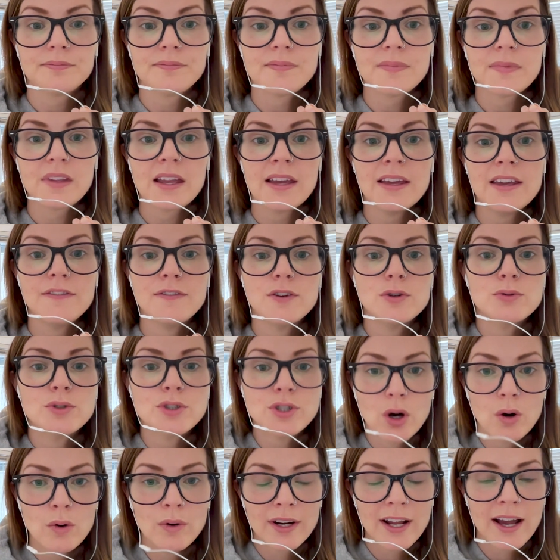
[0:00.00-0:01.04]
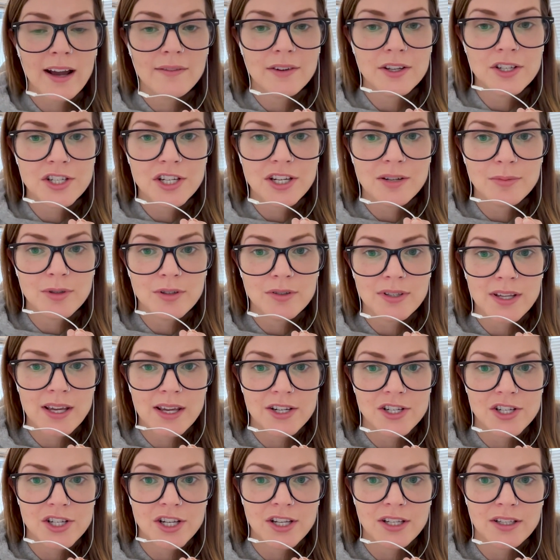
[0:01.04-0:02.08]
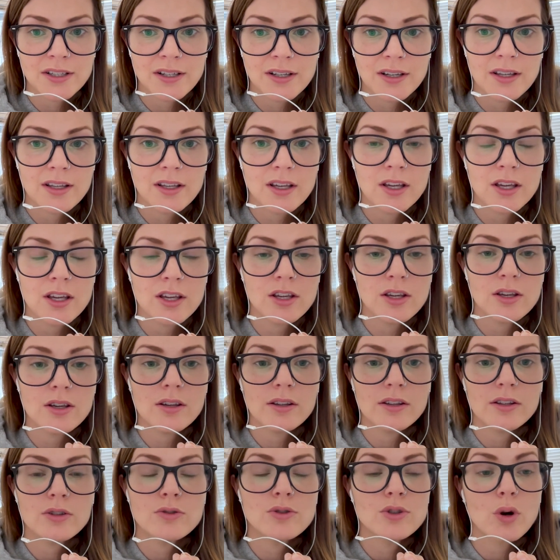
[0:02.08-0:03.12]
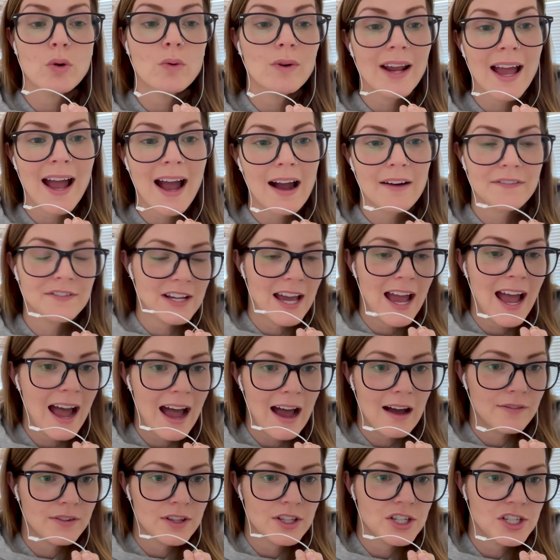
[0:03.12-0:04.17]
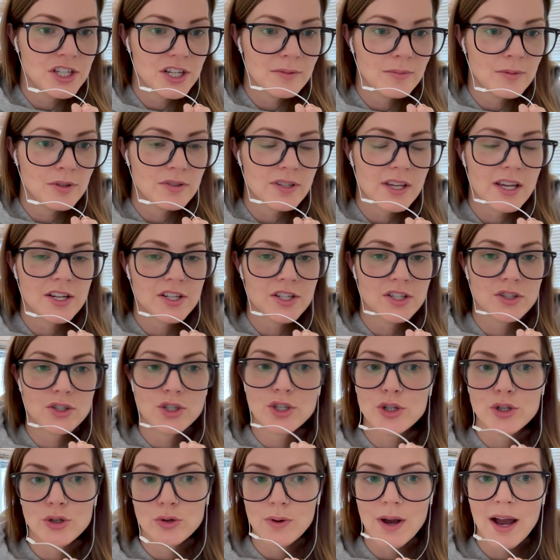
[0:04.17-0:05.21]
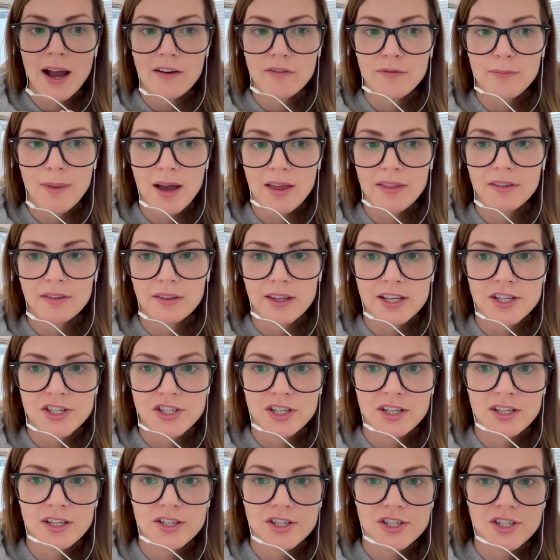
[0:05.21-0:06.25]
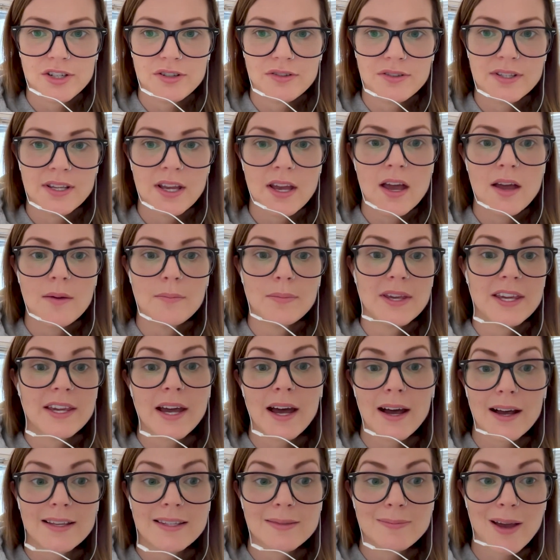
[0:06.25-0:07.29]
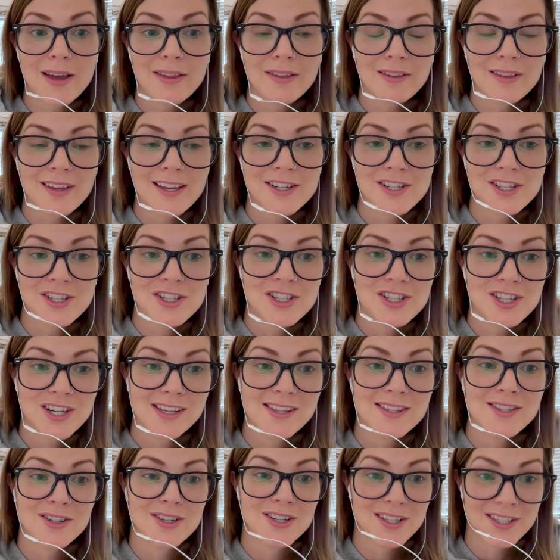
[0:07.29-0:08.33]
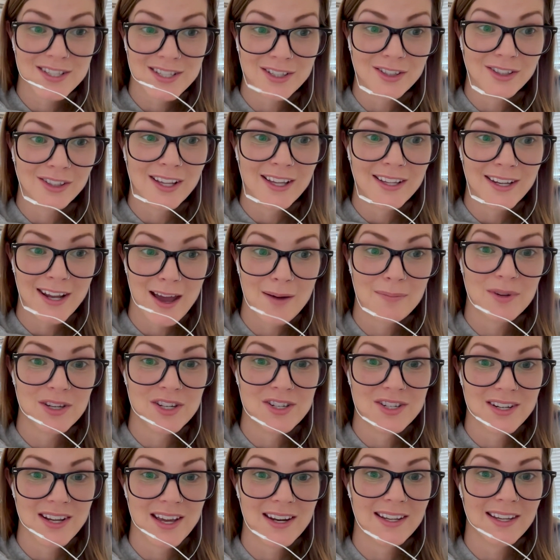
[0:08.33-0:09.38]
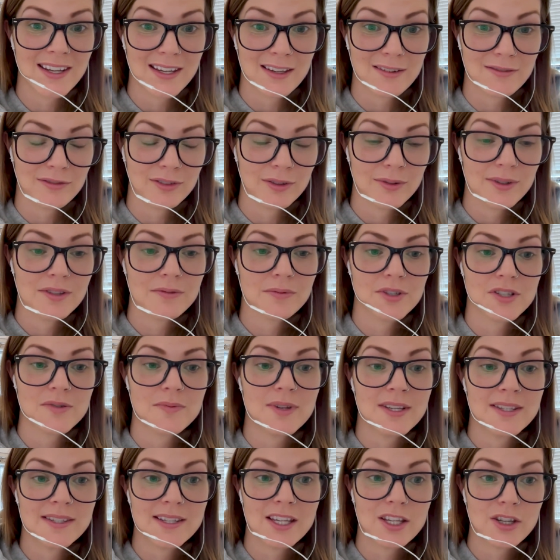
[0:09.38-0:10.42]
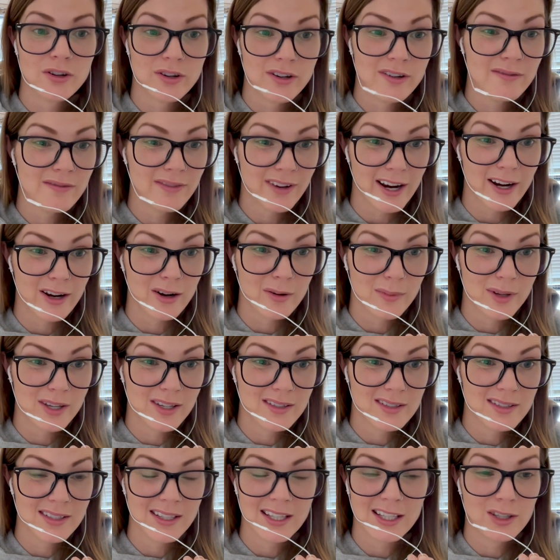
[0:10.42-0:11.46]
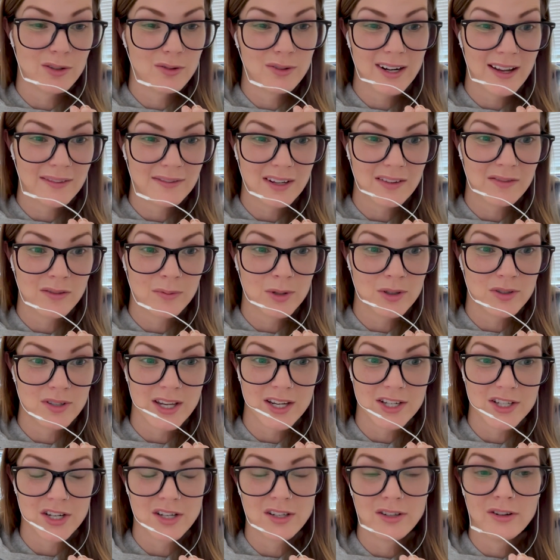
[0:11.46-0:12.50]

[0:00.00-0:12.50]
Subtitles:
If you don't have a gene mutation, you don't have to have the gene mutation to have methylation issues because methylation genes are still an epigenetic influence, which means that your environment, like you don't have to have the mutation.